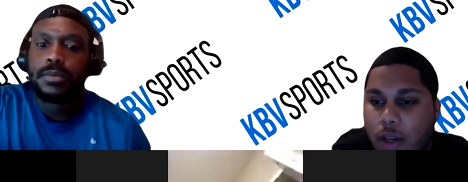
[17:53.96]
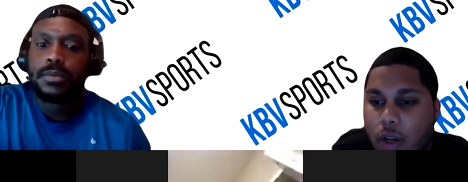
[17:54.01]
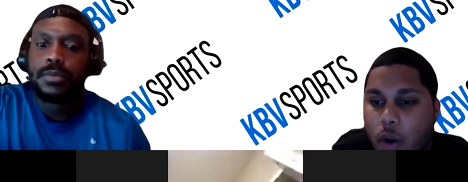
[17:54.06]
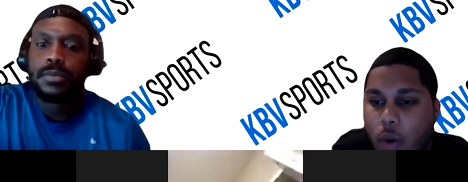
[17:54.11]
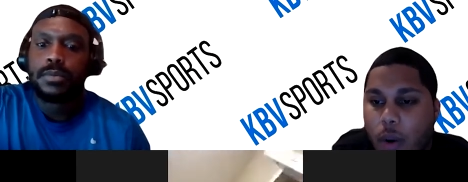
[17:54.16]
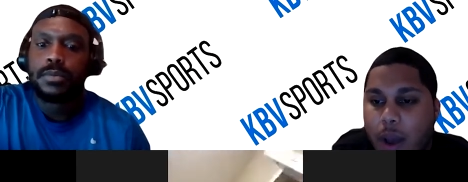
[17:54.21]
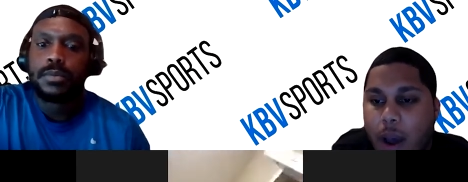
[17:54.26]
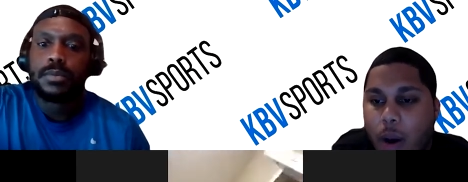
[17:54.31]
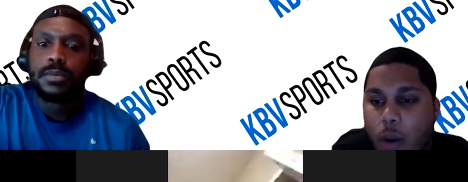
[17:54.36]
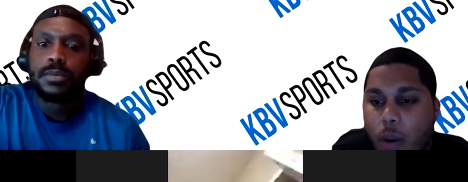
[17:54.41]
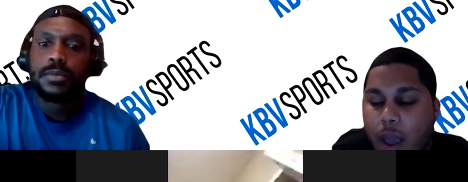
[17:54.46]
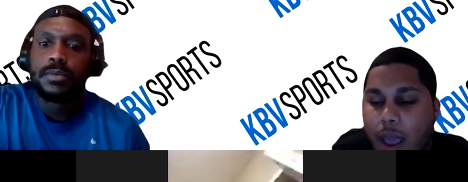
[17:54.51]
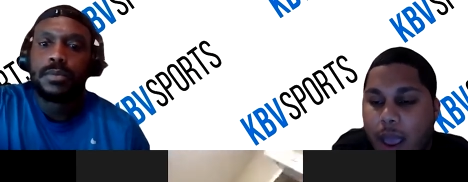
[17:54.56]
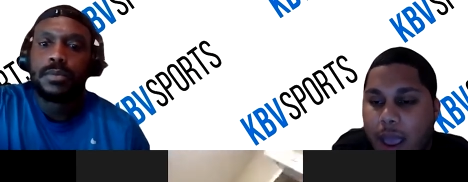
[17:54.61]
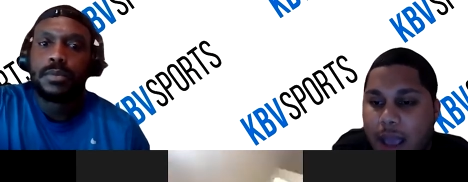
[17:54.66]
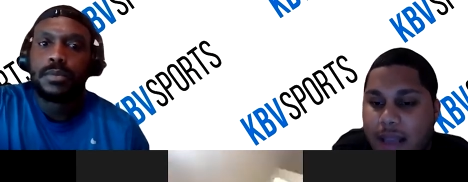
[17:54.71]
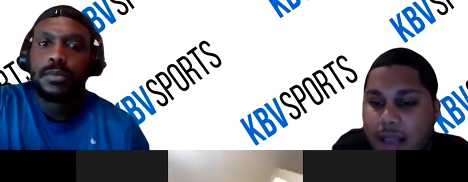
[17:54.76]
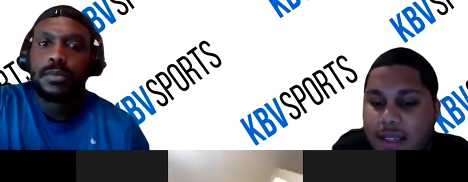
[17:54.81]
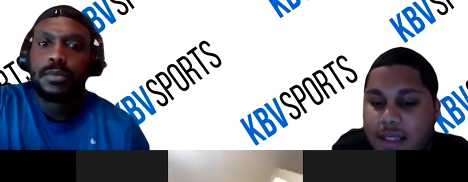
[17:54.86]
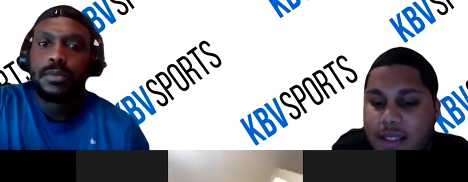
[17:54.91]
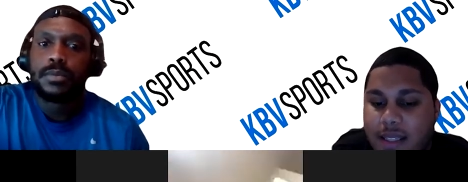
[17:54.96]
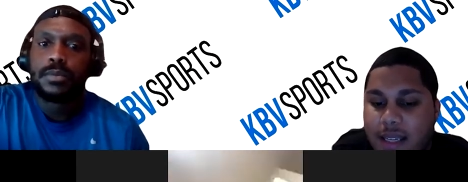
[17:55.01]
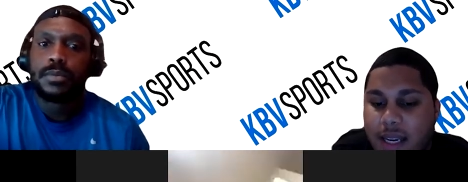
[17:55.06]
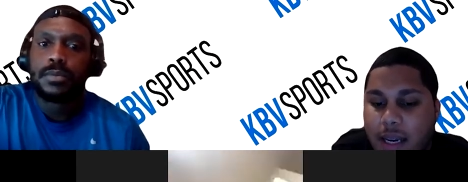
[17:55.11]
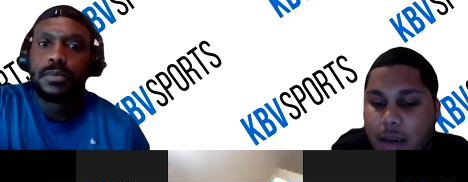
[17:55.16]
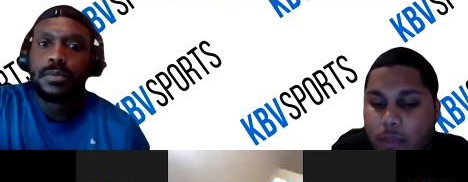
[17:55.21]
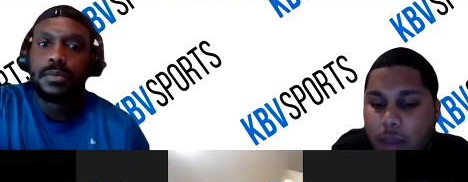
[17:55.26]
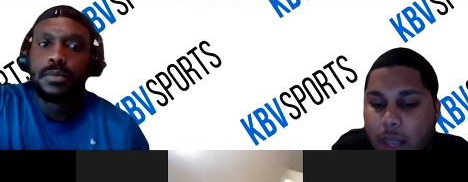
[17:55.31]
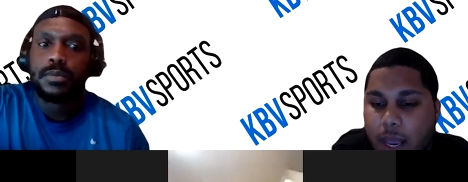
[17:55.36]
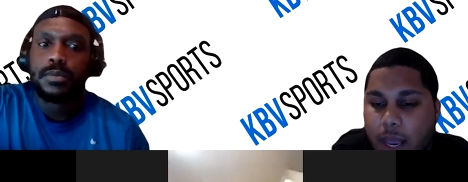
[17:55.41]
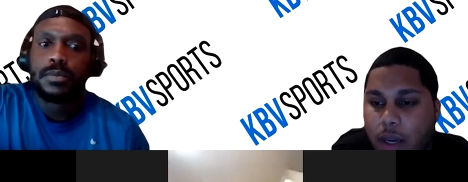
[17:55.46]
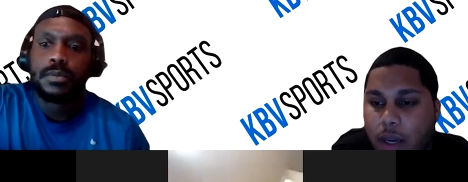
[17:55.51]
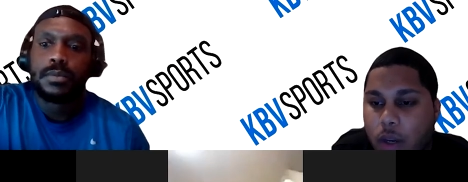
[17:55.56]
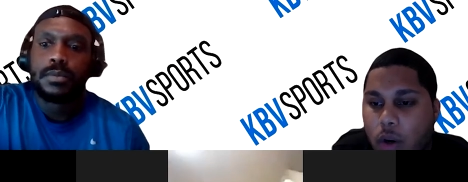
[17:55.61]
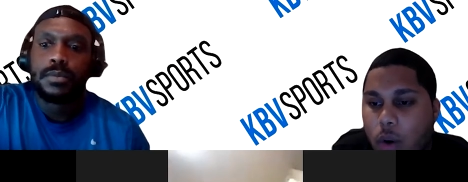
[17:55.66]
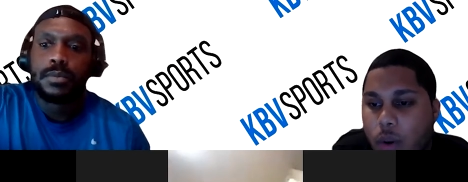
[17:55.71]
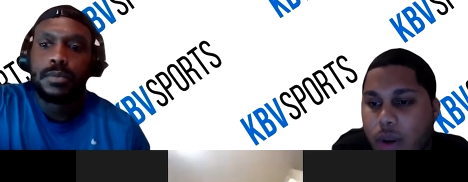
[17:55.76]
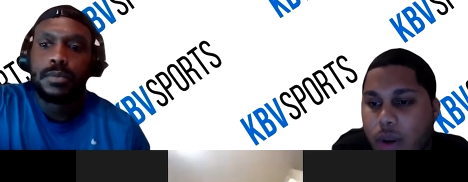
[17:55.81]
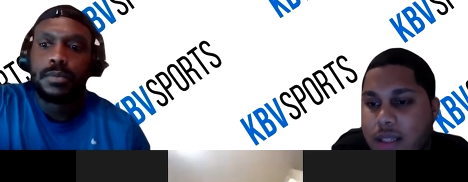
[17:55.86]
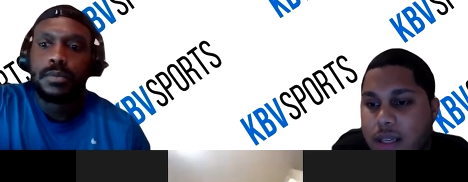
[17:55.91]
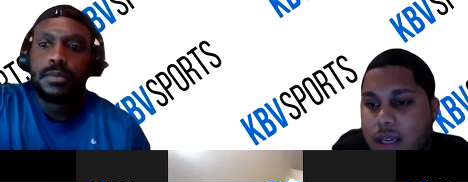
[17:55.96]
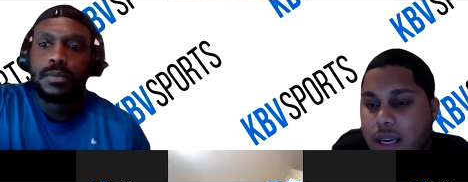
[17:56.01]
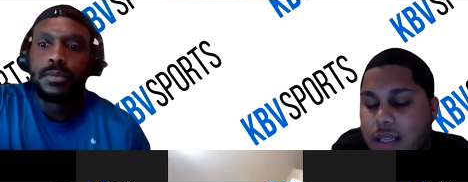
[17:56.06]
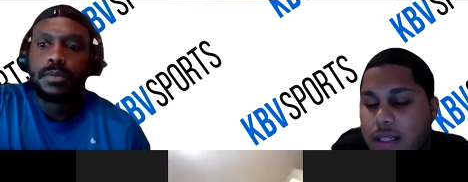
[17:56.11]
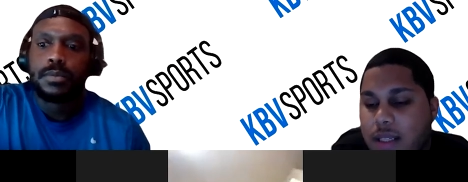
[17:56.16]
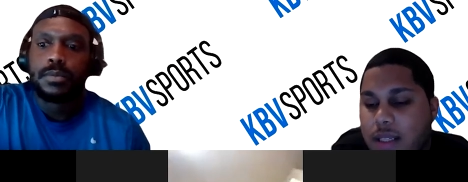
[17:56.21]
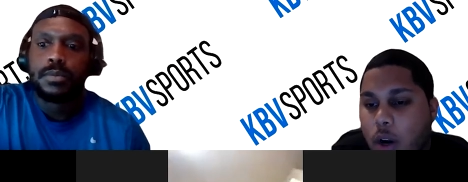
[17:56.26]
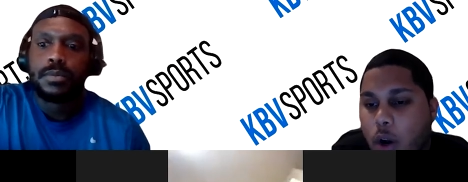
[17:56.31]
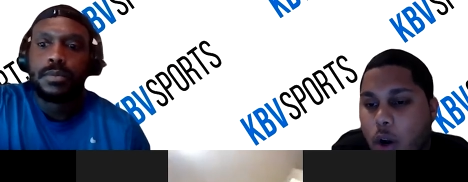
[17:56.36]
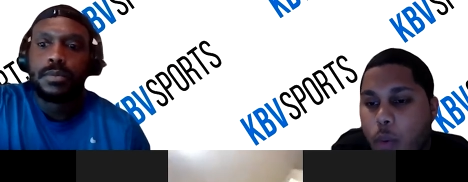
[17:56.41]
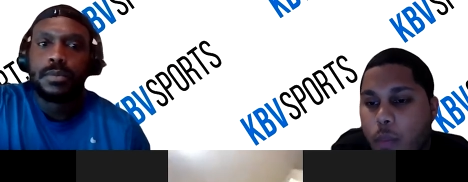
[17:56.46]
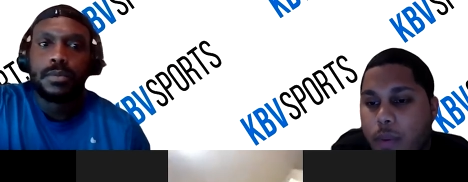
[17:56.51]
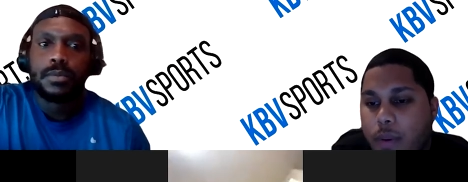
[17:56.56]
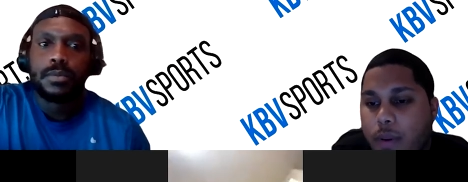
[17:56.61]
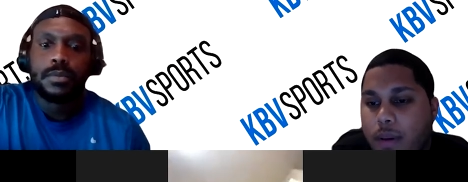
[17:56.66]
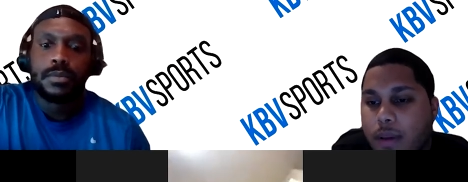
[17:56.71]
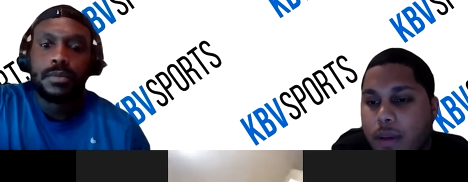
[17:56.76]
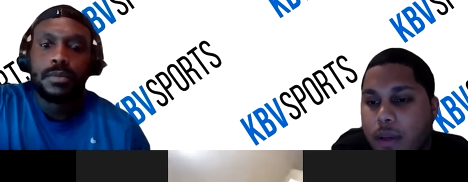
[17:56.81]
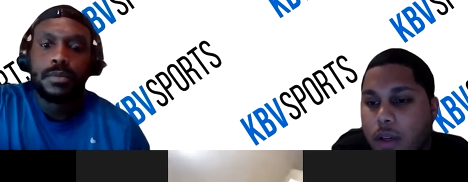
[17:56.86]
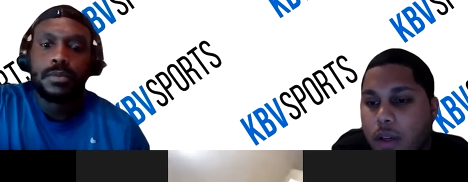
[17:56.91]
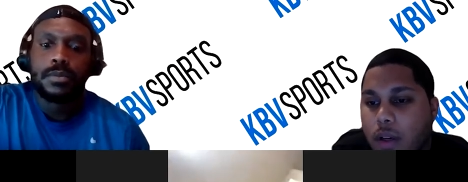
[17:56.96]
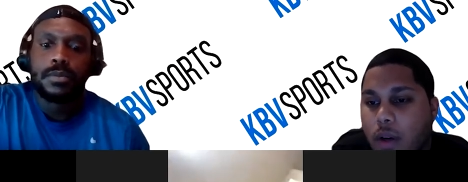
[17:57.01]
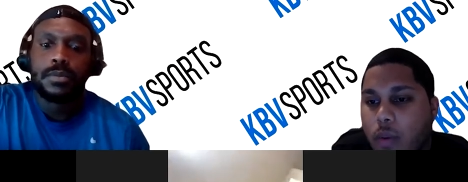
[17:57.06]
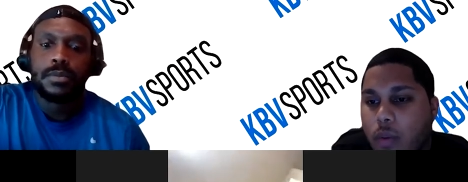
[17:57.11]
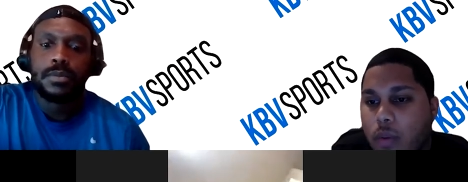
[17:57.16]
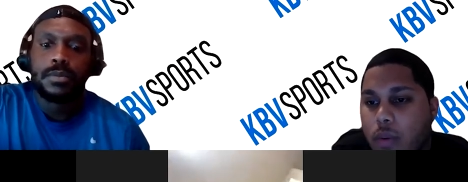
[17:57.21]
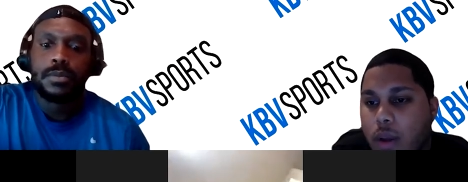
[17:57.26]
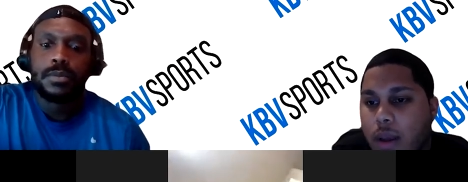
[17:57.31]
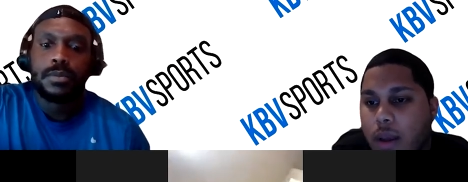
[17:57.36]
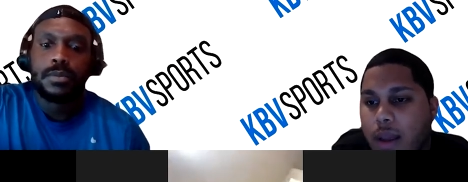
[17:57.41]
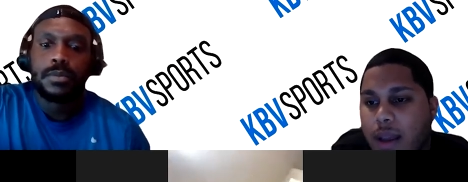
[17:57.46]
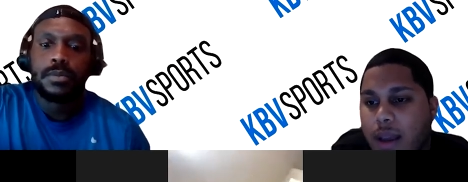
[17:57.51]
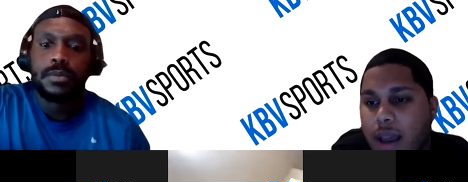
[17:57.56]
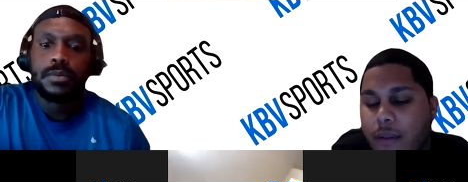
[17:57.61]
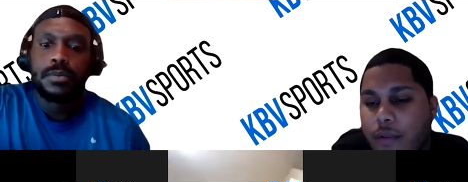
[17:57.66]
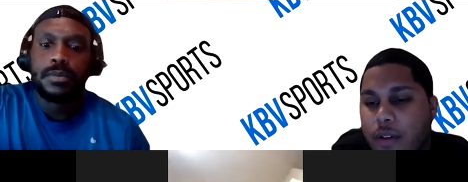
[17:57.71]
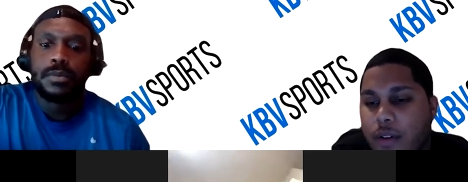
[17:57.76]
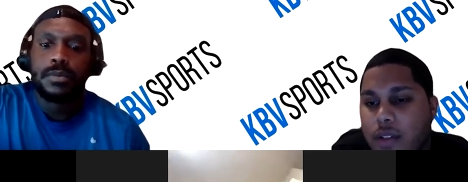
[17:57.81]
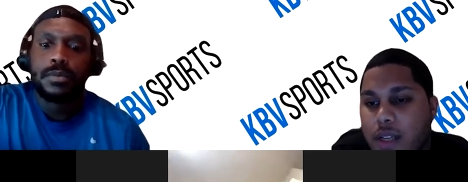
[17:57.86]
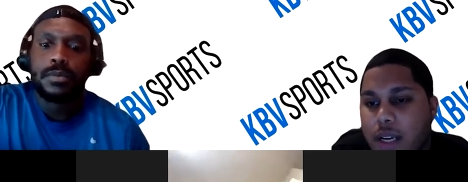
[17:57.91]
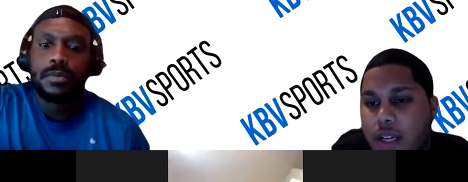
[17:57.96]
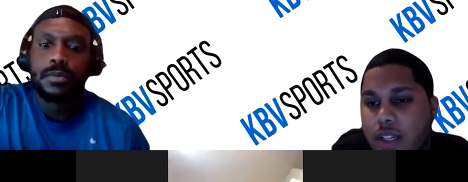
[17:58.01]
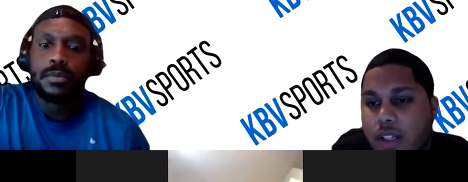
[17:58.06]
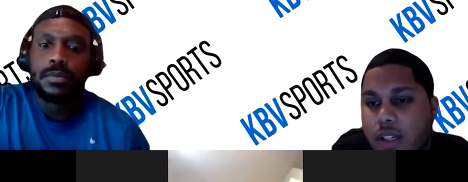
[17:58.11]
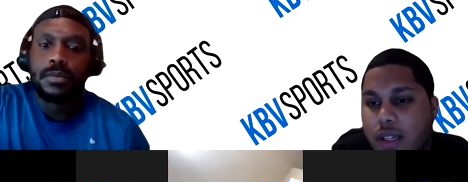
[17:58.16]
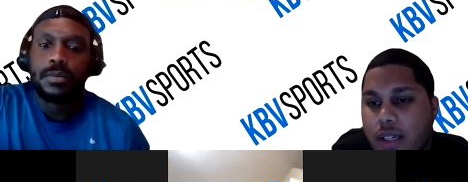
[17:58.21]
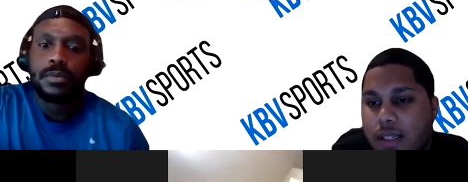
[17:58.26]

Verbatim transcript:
Speaker 1: you know, how as a team, like, you know, is there open, you know, conversation?